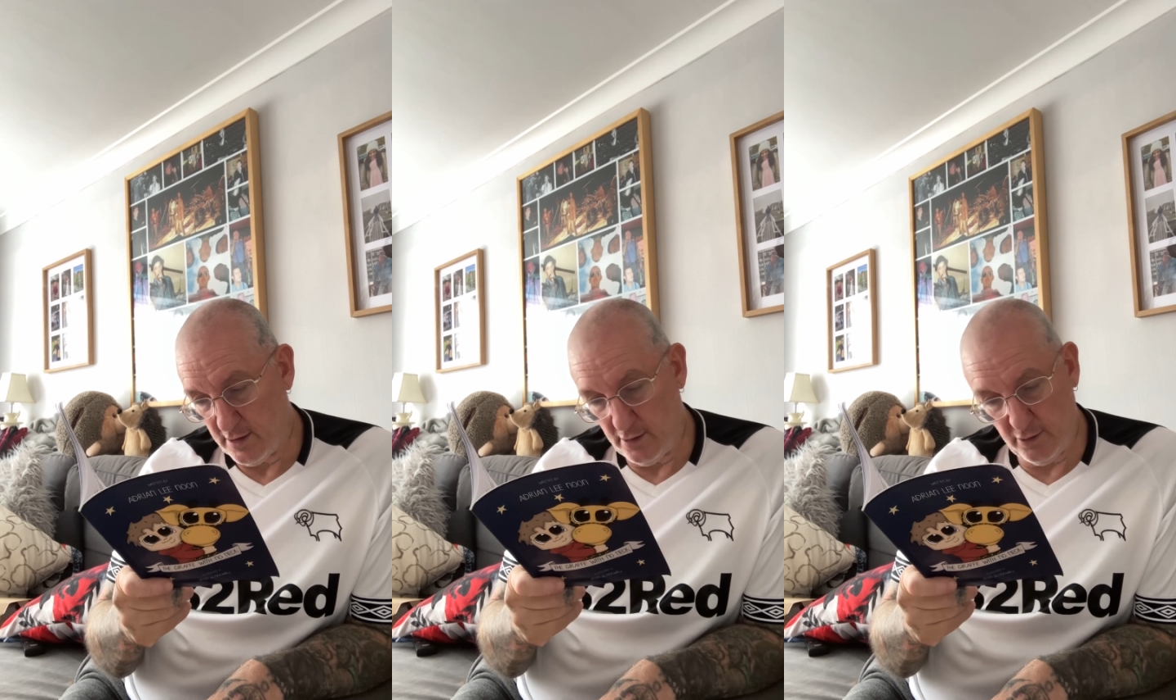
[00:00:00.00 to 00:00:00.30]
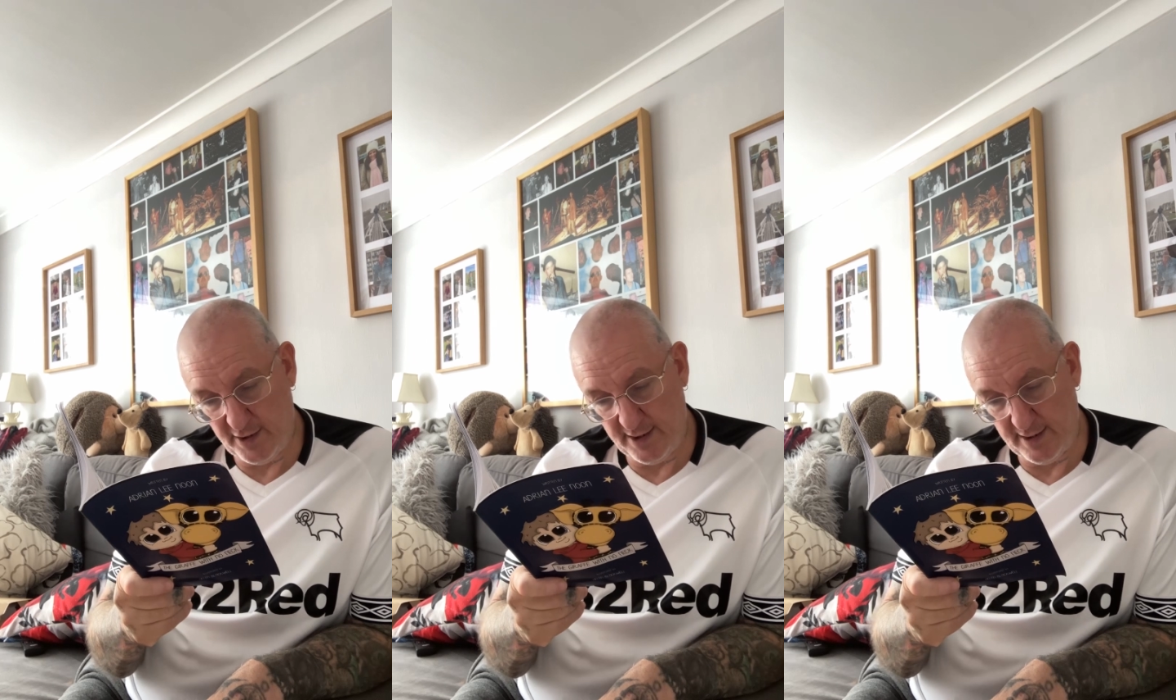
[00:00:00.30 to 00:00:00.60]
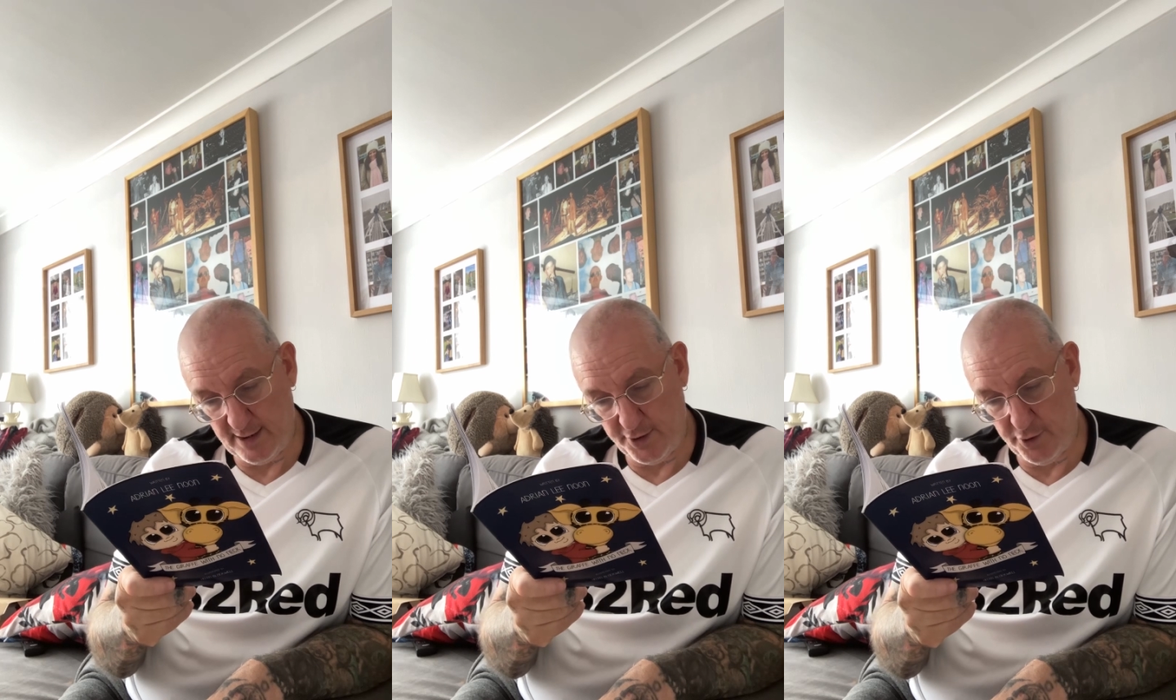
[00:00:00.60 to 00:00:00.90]
looking
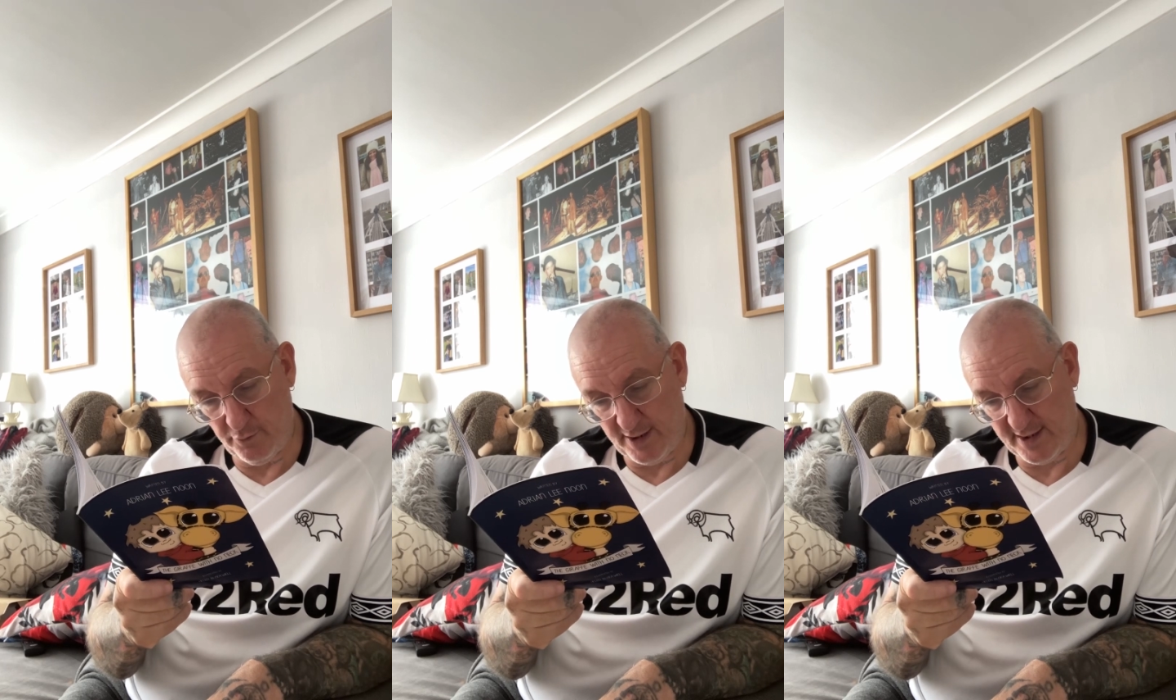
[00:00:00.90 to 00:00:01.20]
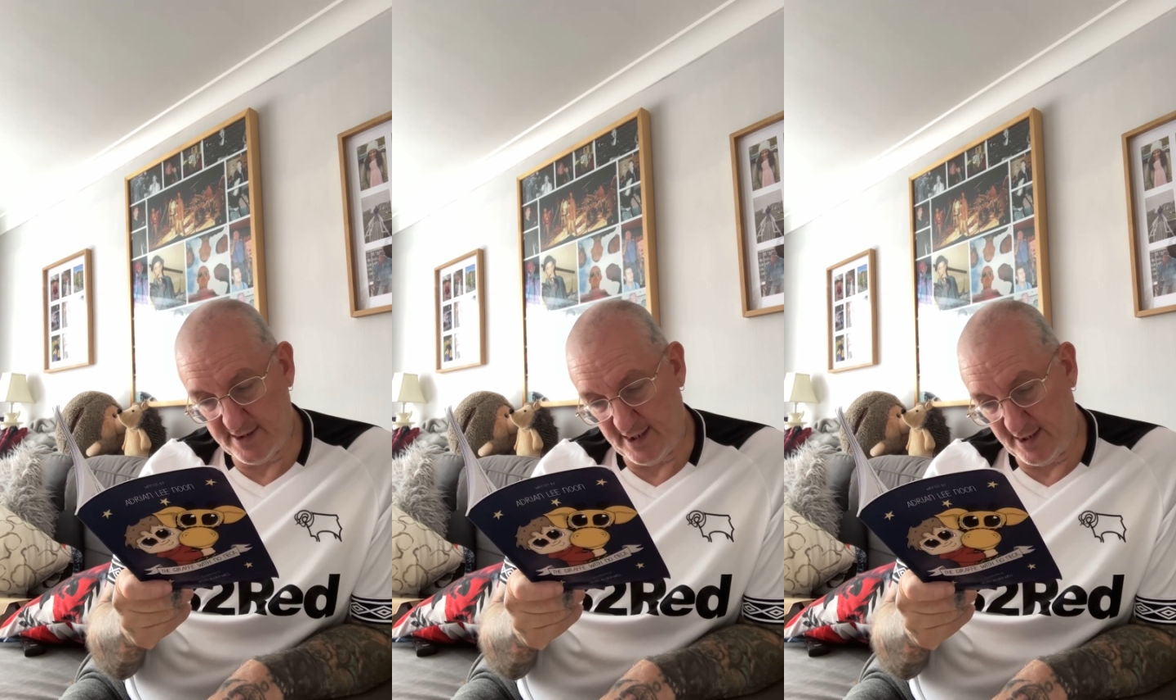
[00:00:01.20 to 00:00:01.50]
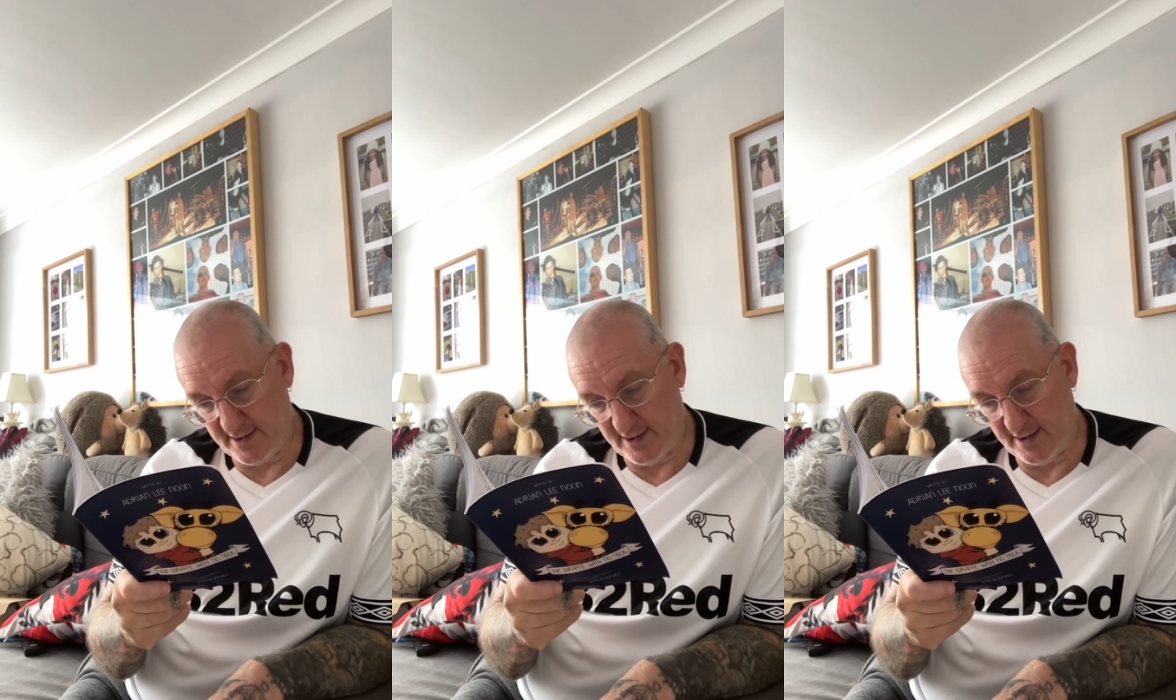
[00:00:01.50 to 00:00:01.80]
at
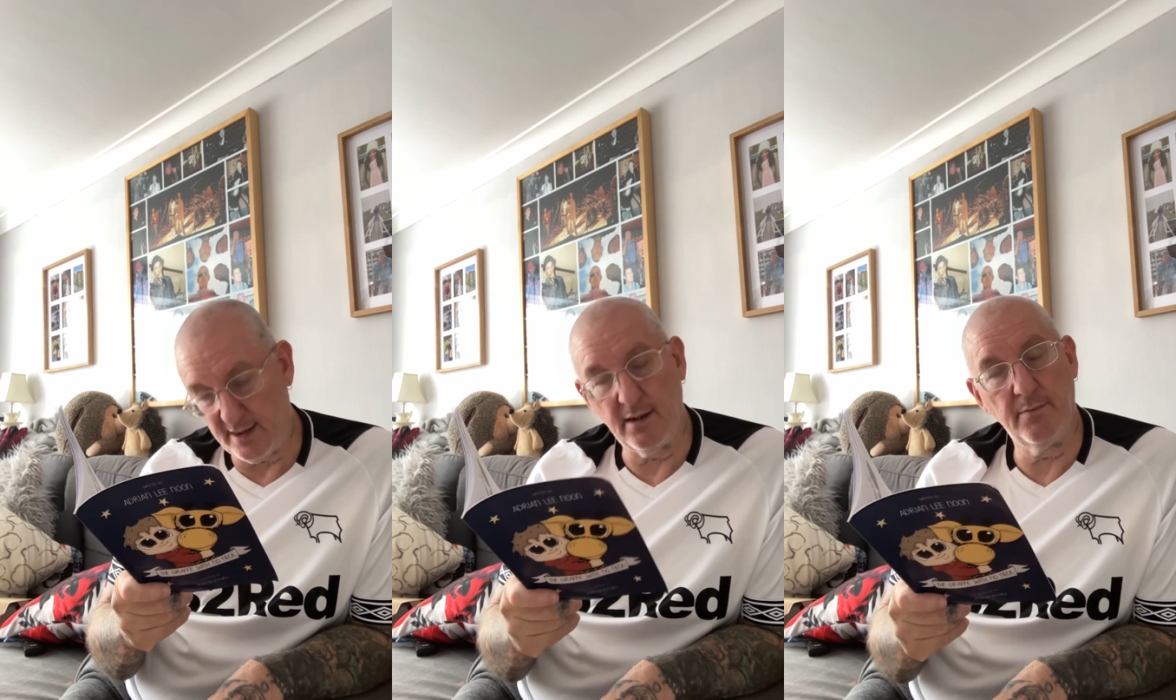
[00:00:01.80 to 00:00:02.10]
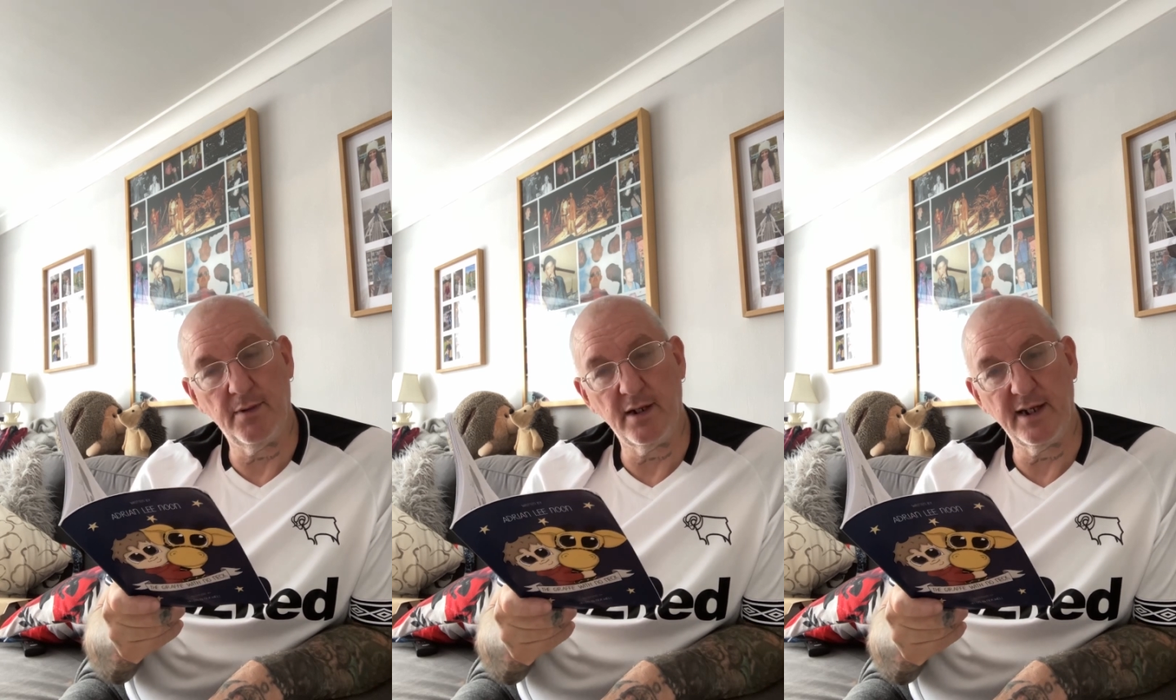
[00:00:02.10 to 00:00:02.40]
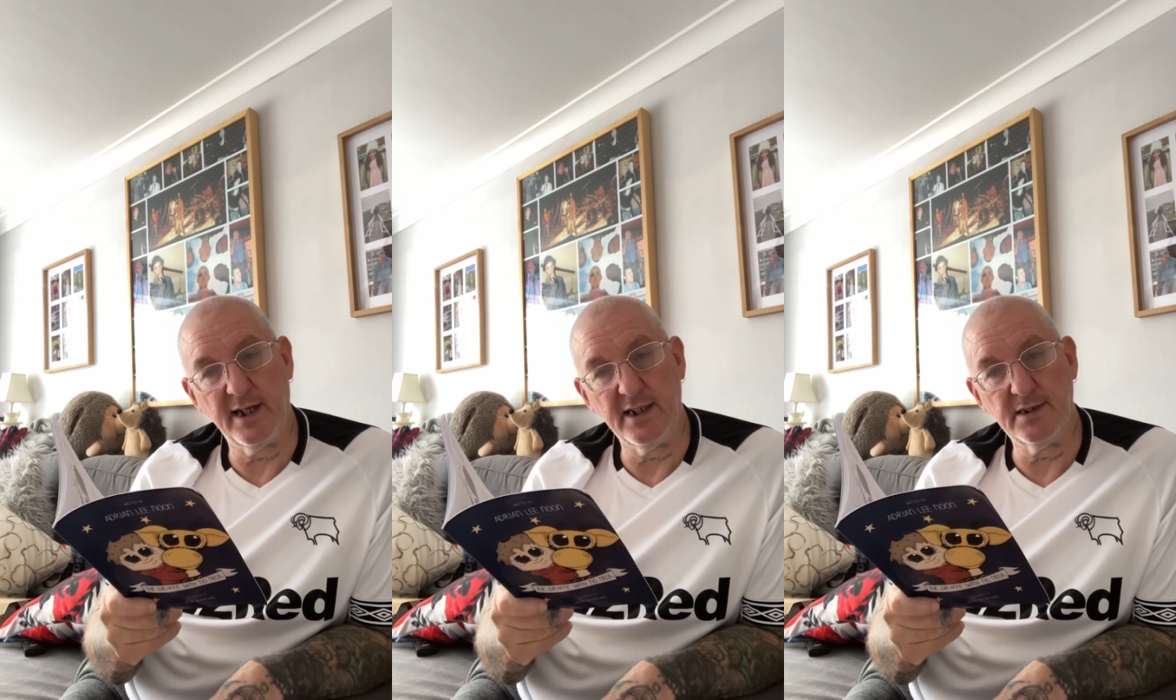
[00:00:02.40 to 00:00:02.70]
orangutans and little
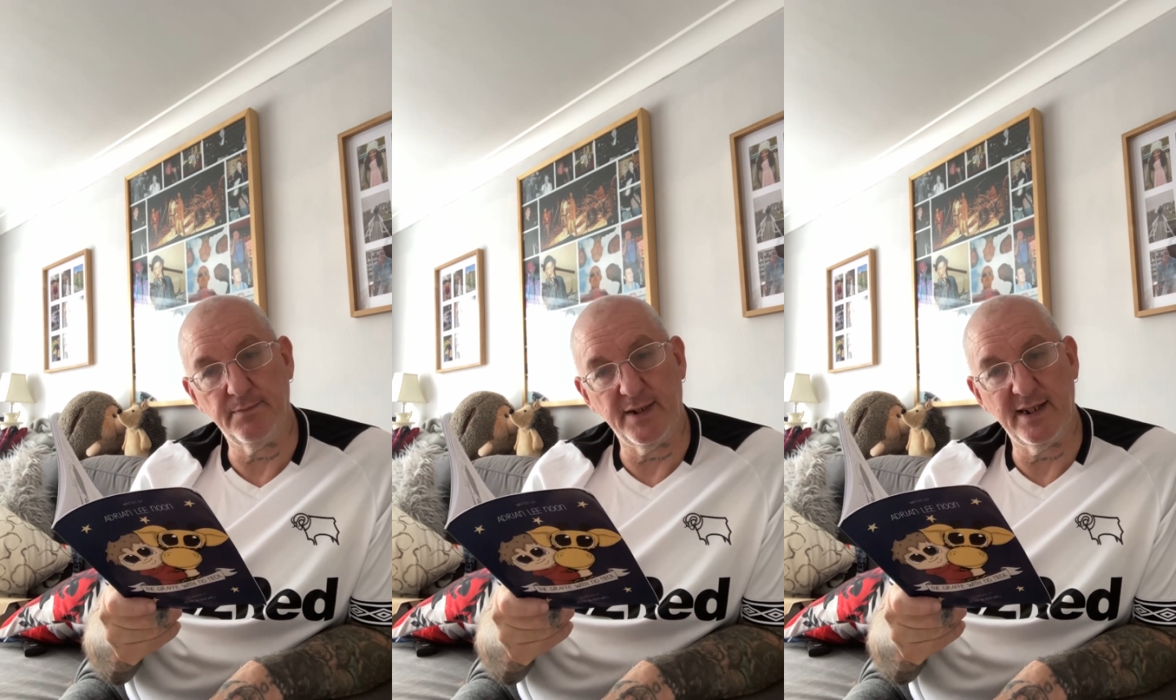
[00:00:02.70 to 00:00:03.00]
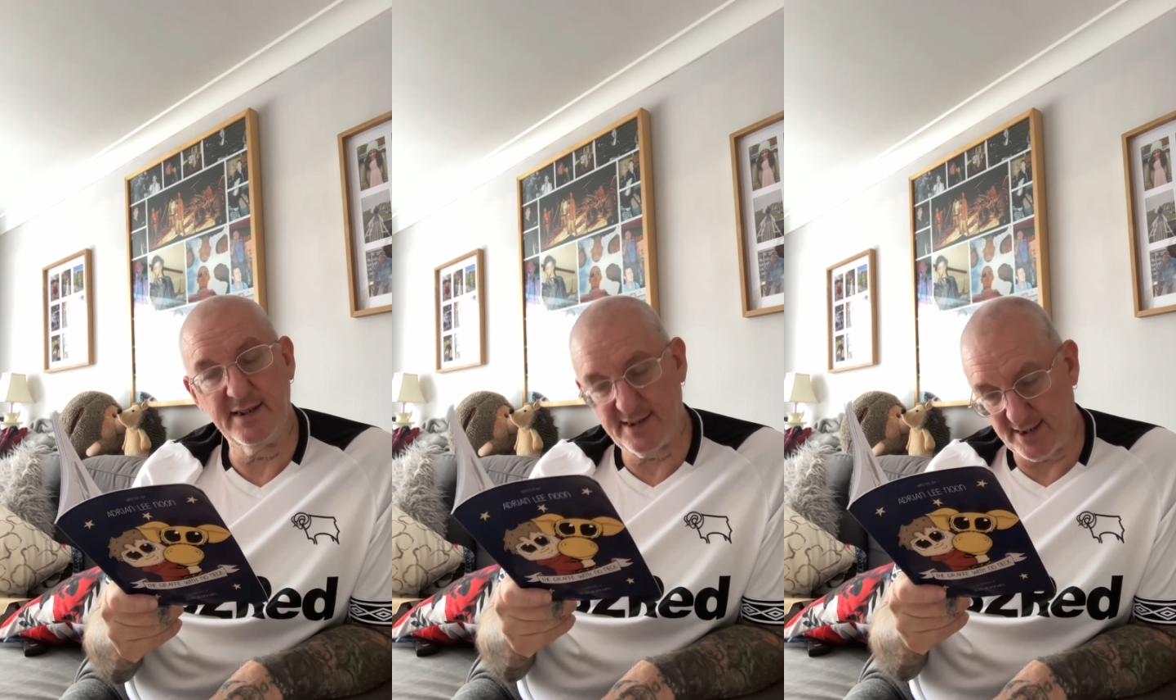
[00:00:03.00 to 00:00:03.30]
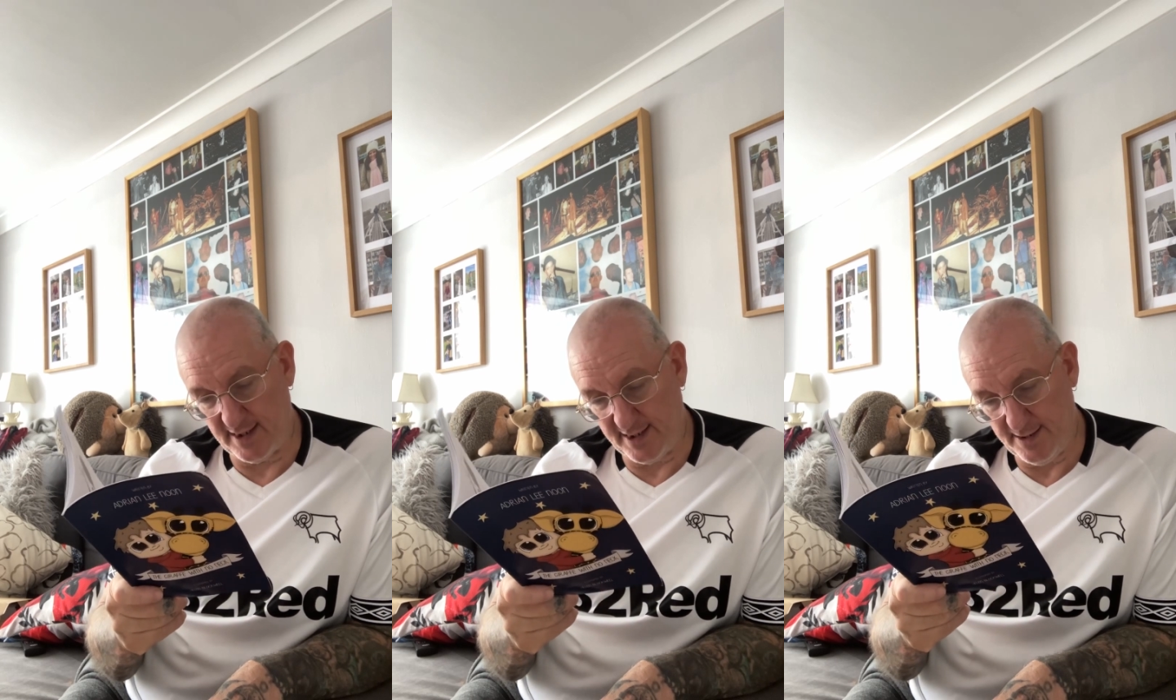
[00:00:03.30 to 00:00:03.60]
monkeys being
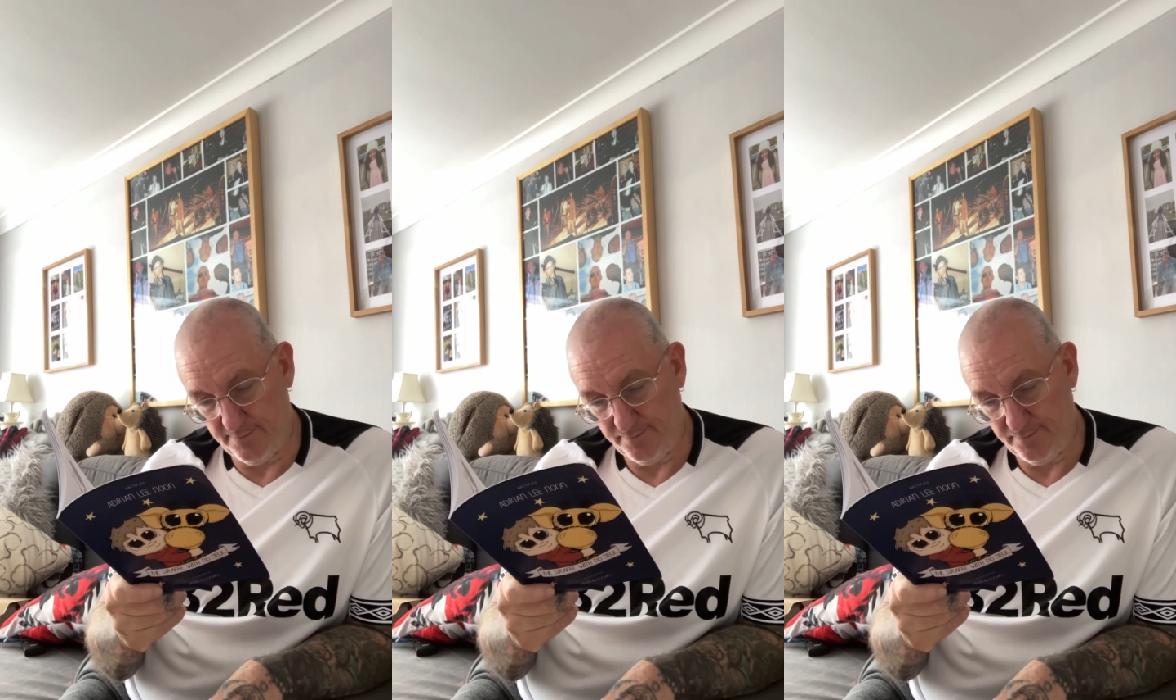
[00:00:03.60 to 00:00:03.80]
silly.